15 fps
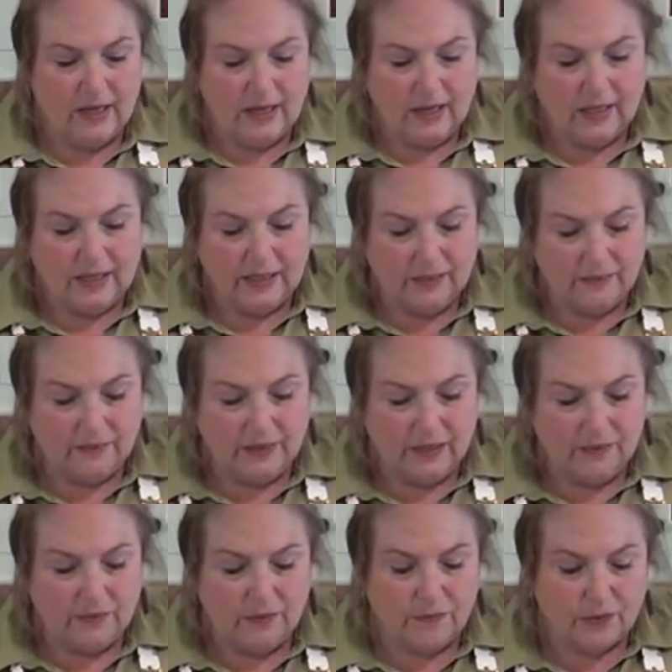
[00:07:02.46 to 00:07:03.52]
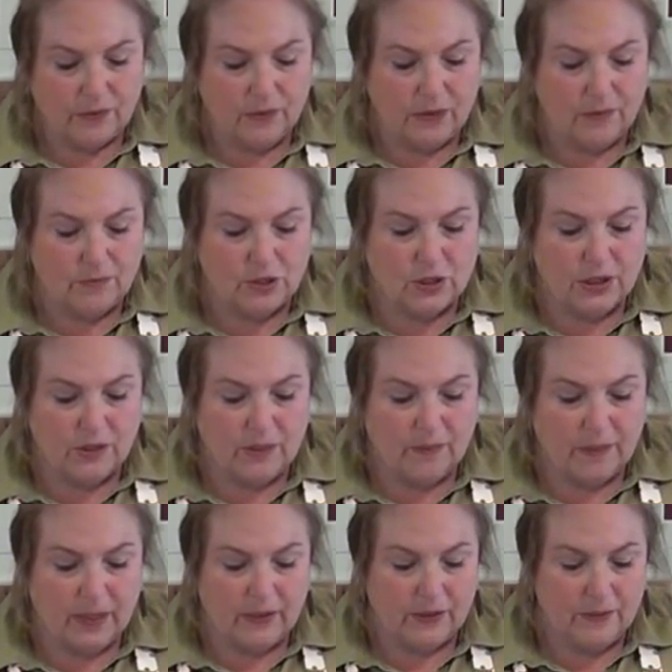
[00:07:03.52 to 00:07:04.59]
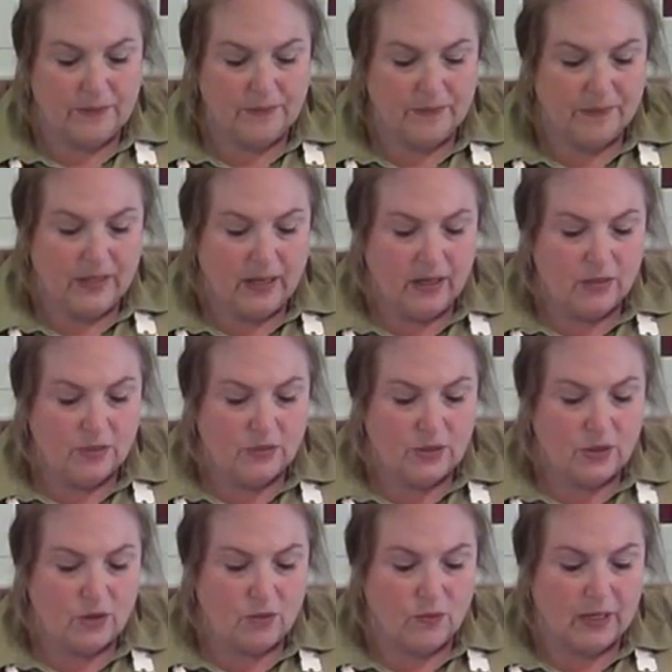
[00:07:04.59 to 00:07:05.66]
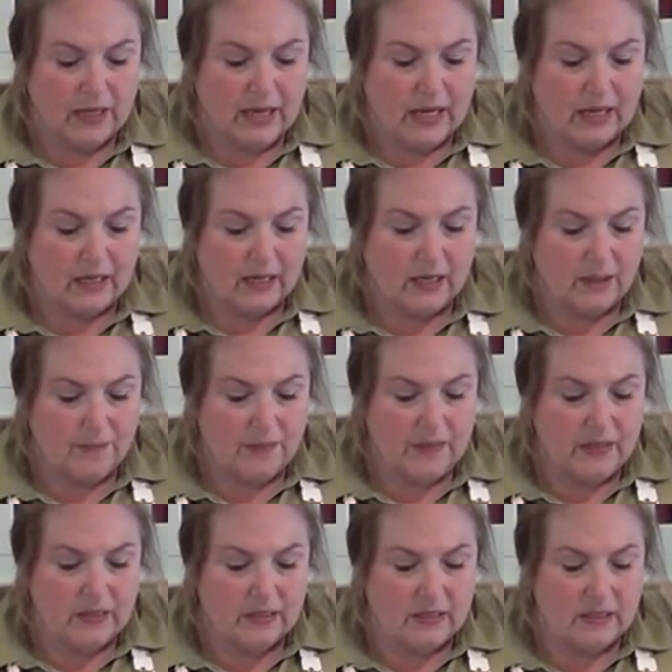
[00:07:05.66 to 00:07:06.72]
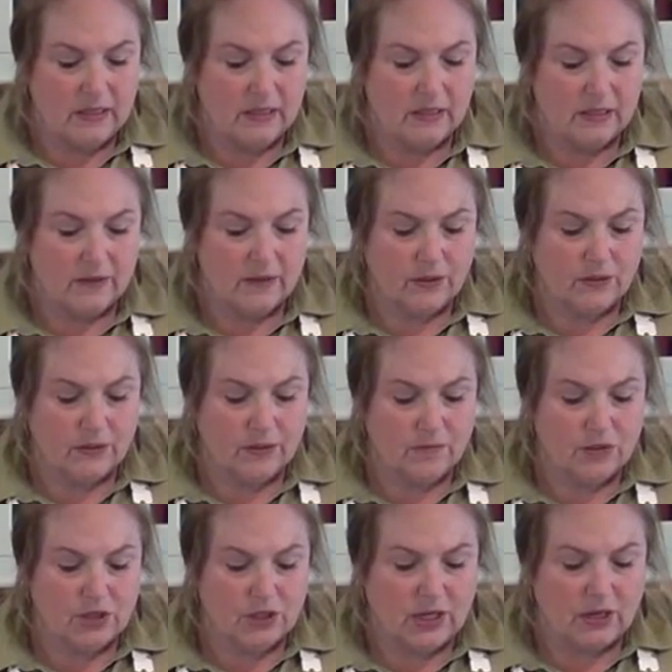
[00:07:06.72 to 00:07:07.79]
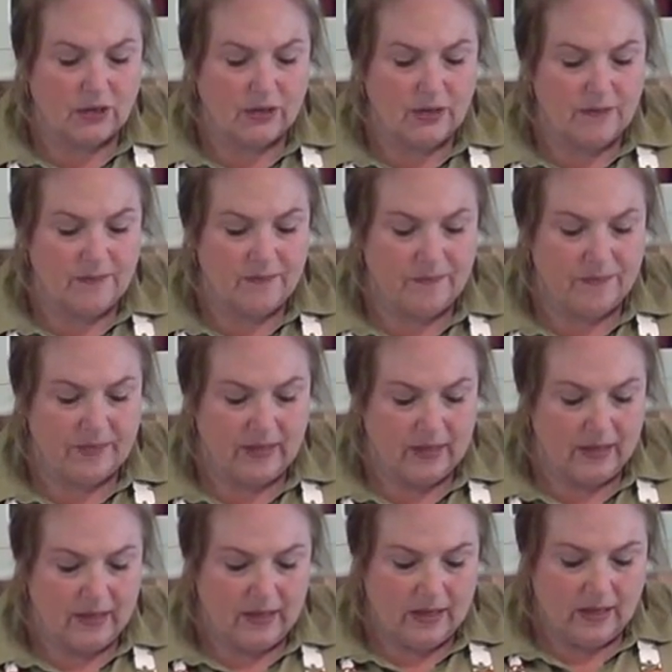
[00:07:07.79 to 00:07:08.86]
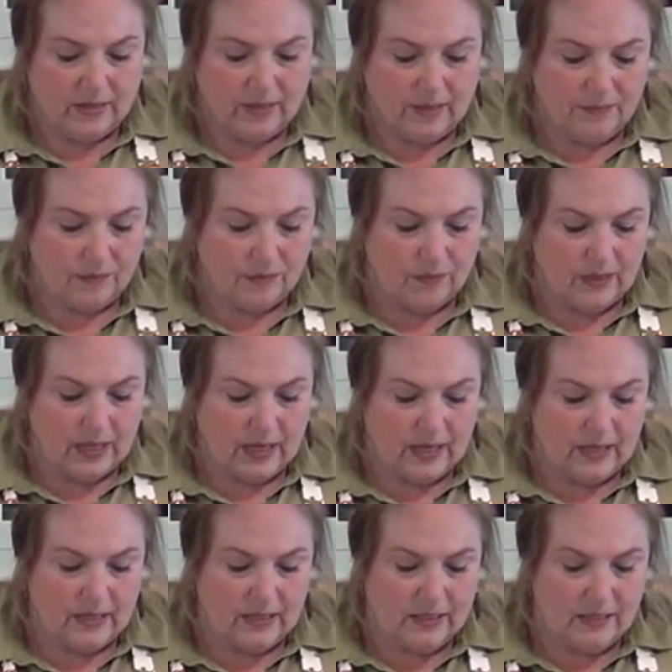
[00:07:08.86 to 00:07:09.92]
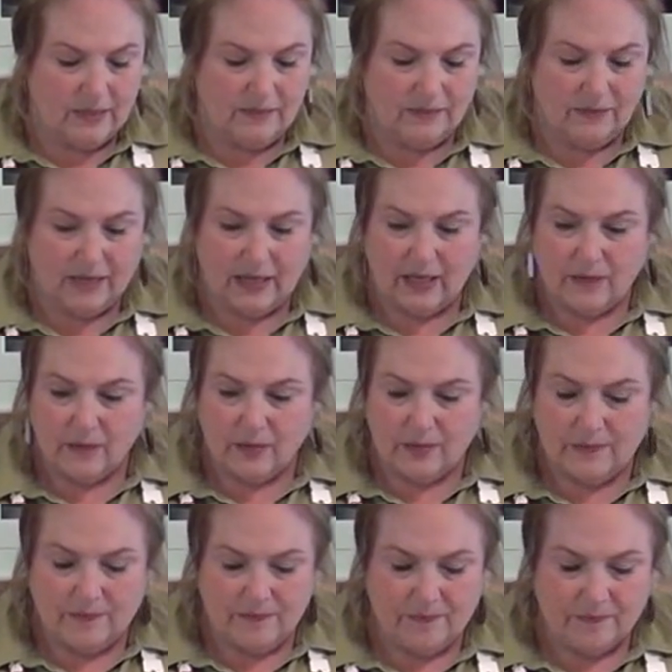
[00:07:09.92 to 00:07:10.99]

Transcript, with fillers: I like the flavor of the cream sherry better. So we're going to add 1 cup of the cream sherry, dump it right into the flour.